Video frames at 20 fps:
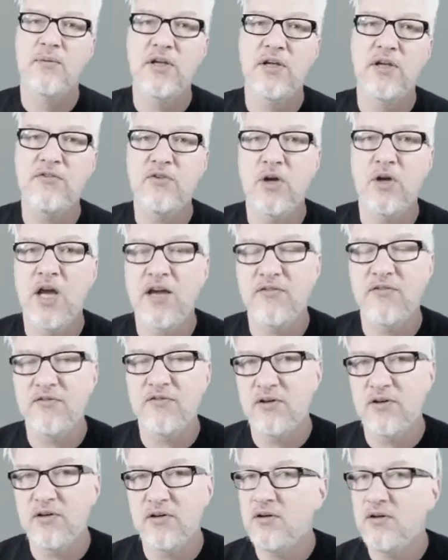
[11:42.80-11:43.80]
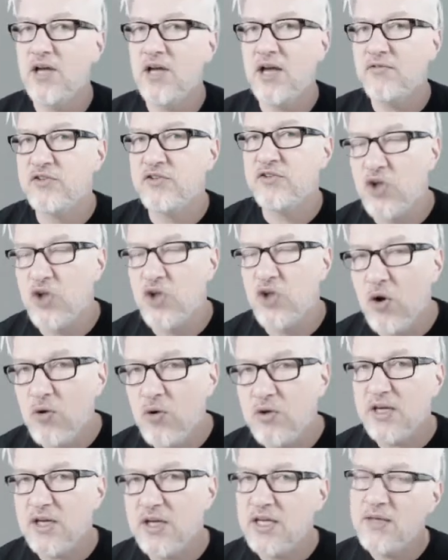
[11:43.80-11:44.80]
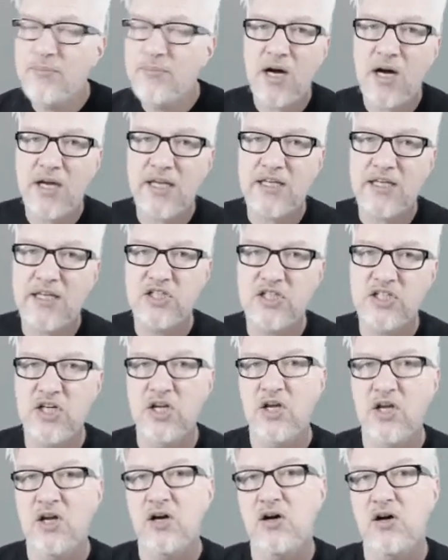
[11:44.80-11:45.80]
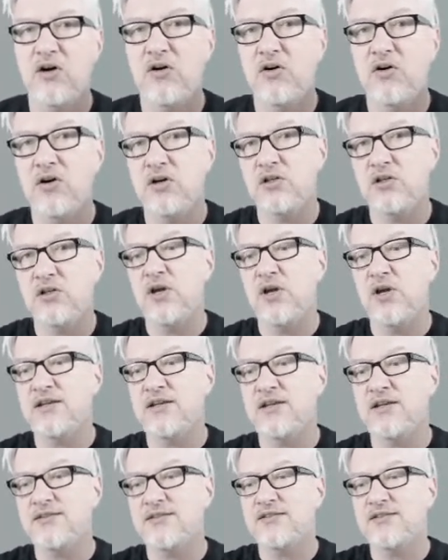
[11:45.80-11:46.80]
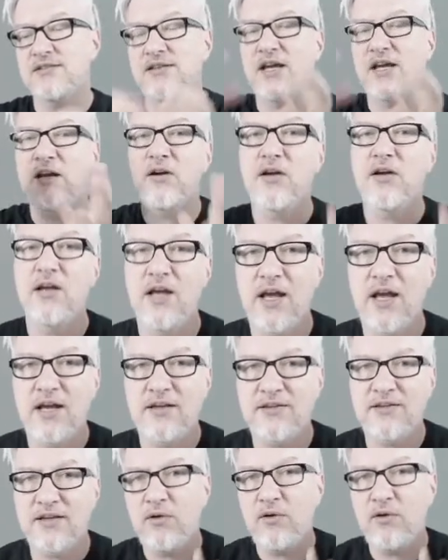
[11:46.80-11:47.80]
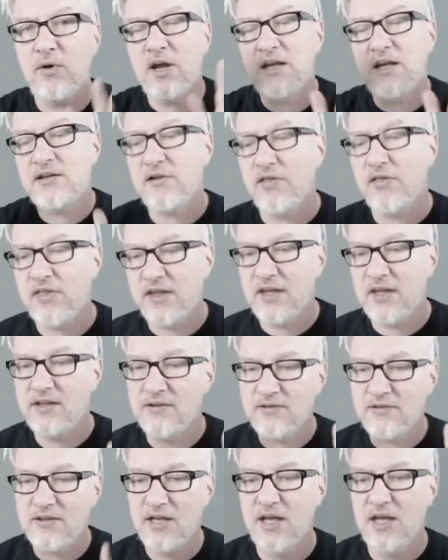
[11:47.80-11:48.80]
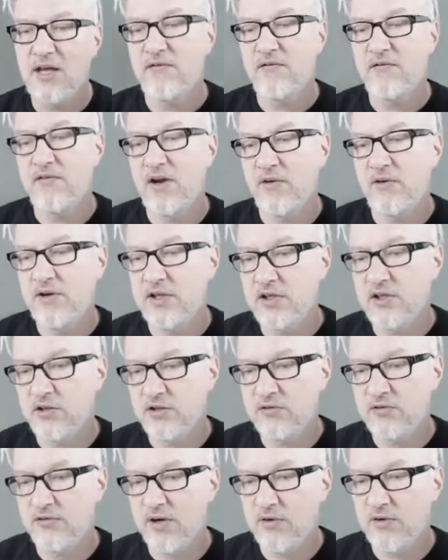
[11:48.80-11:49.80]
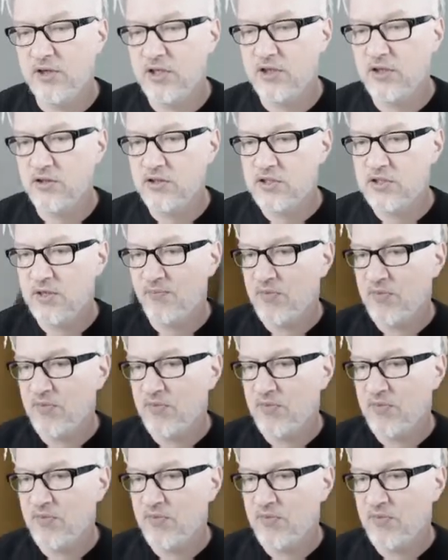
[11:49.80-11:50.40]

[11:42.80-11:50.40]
If you have a joke in mind or you exaggerate things, very good, very good.